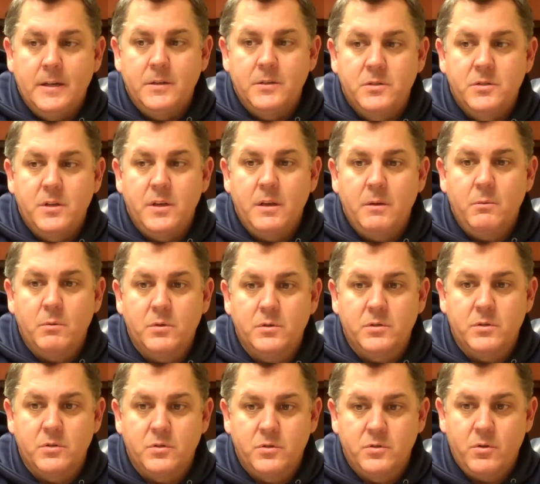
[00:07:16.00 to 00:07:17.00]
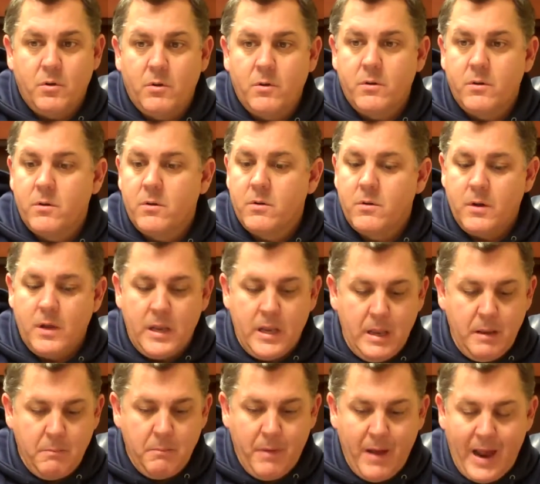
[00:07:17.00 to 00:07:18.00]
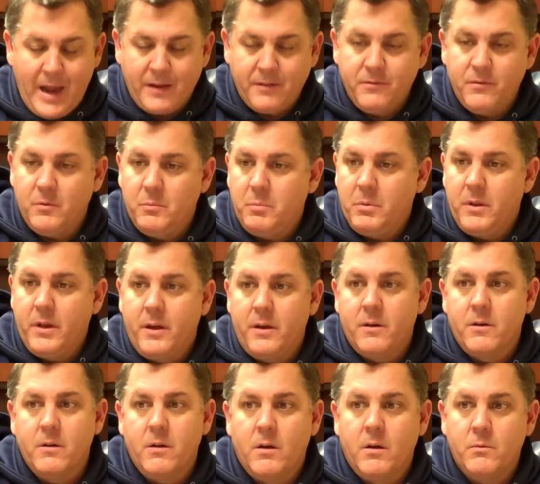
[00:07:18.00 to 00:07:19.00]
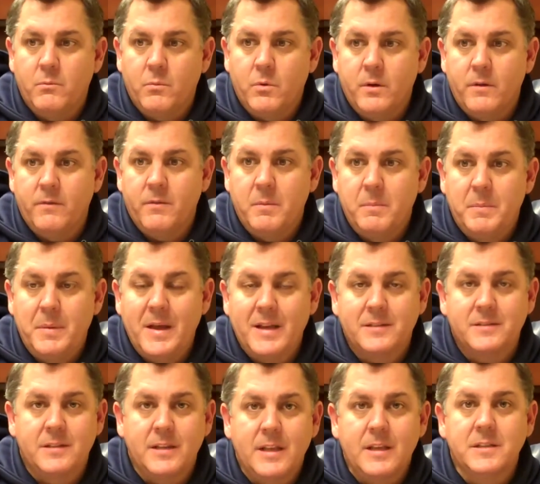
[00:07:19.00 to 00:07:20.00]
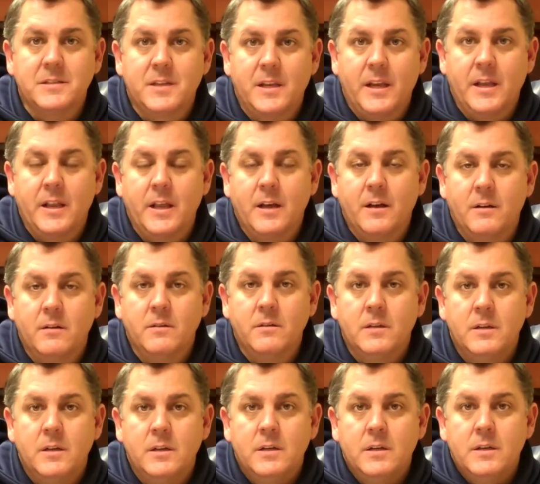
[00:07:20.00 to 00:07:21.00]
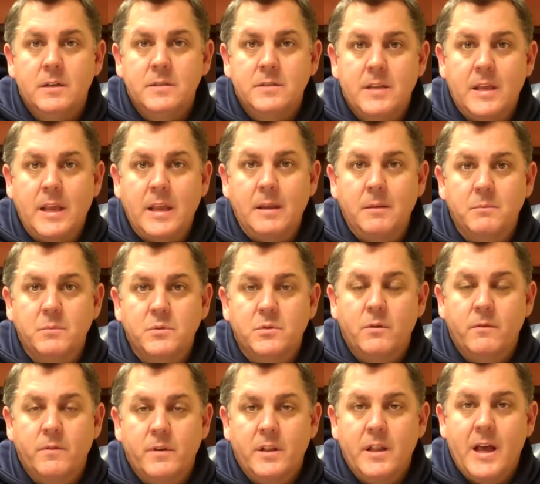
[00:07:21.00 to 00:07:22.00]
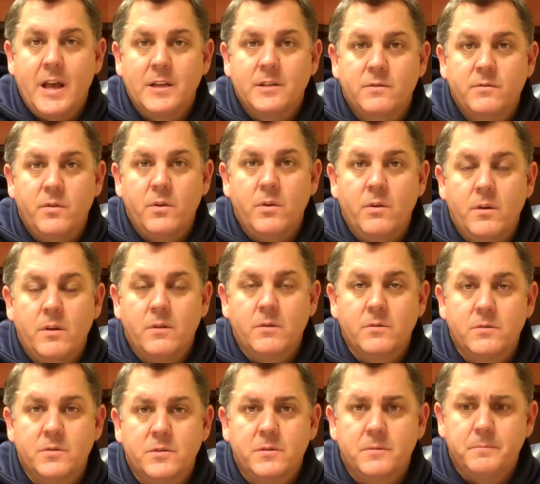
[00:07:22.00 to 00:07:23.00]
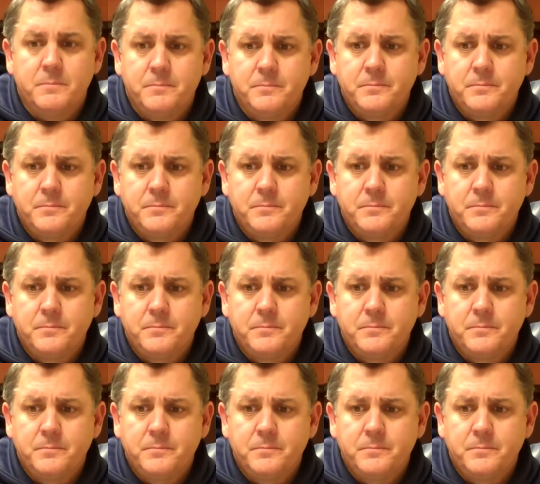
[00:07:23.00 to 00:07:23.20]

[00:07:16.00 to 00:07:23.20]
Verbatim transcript: She was a starter and impactful player on one of the best ECNL teams over the last few years.